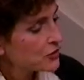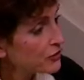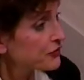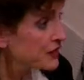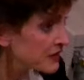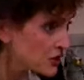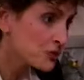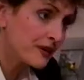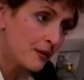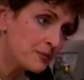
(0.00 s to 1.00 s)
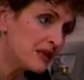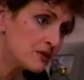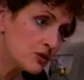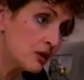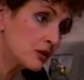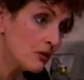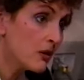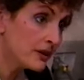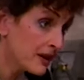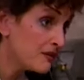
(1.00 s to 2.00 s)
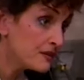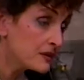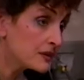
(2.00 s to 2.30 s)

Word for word: don't you think that you kept me in the dark long enough?